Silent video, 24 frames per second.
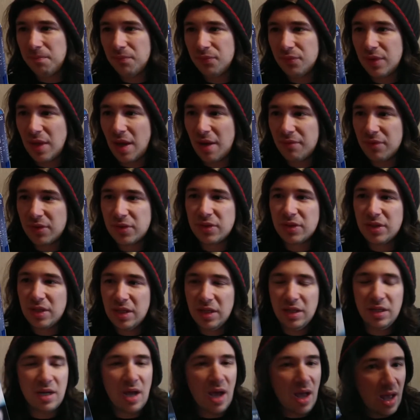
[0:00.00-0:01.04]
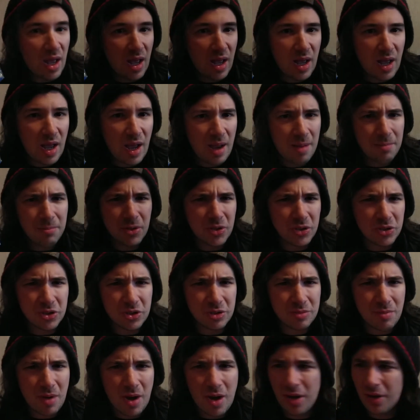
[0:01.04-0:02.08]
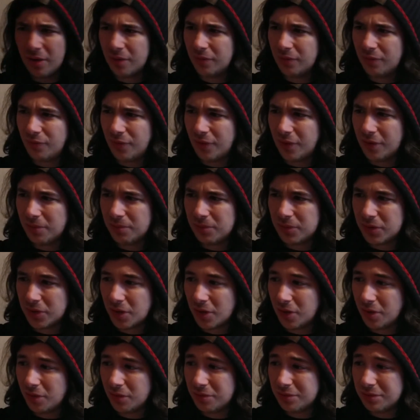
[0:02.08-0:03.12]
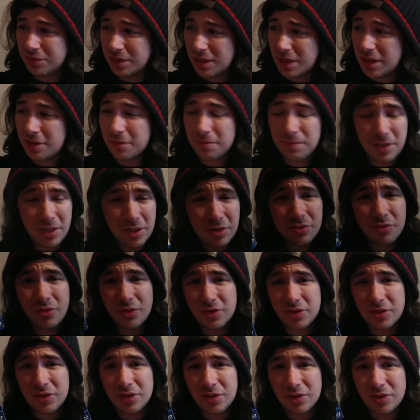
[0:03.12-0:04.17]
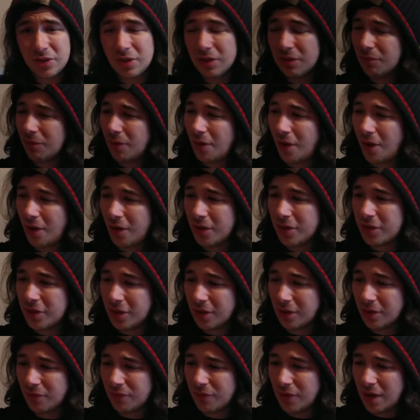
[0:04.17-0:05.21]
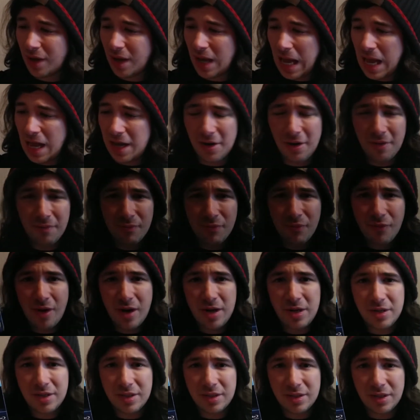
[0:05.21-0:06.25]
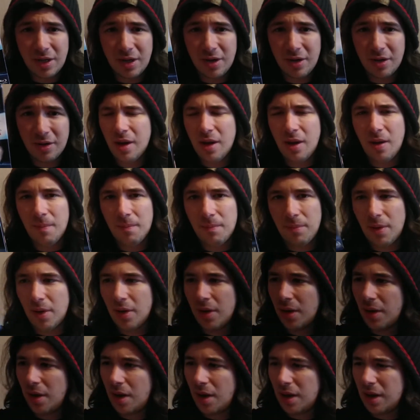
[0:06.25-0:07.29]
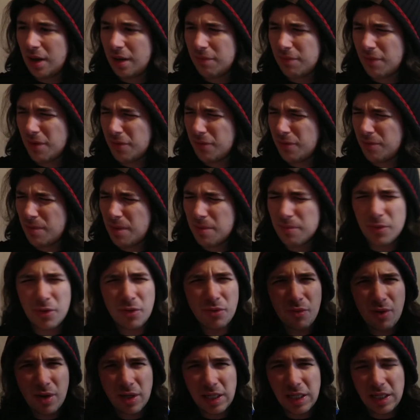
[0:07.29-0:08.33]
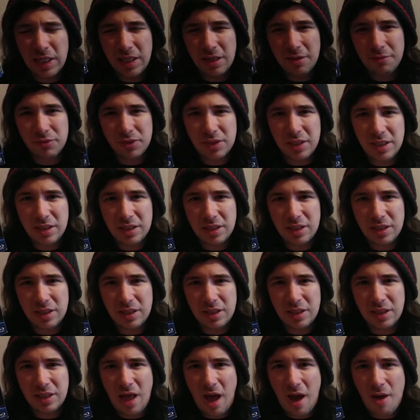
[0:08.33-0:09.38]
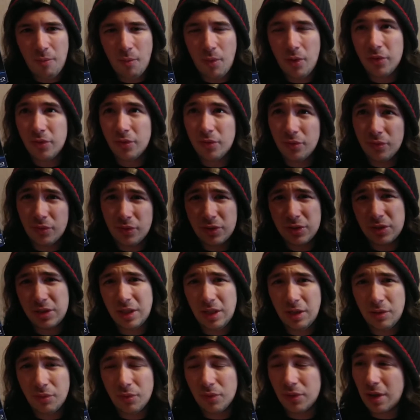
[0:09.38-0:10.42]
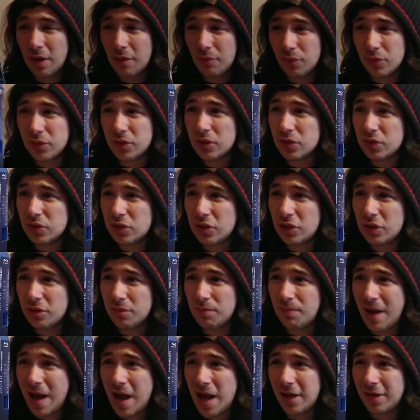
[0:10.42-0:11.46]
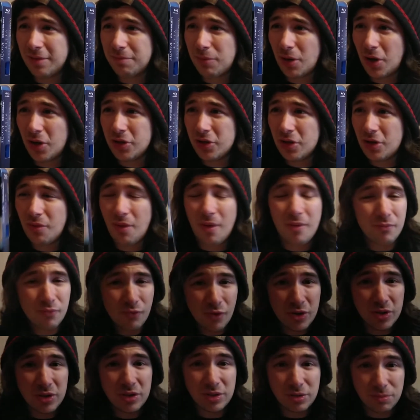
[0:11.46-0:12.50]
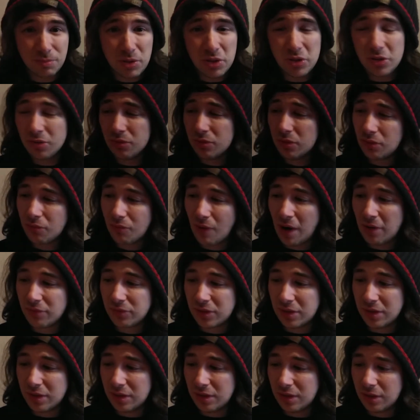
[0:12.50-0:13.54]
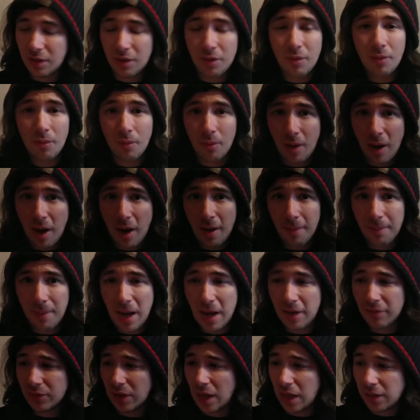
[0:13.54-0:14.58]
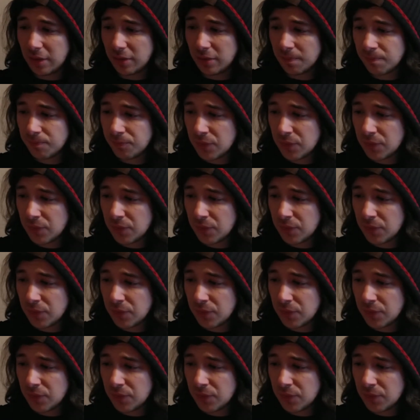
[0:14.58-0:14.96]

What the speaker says: Never seen an M. Night Shyamalan film, so it'll be interesting to see what I think of it. And Unfriended, but if I remember correctly, it was either that one or the sequel. That wasn't too bad, but I know Unfriended's been doing the rounds in Poundland.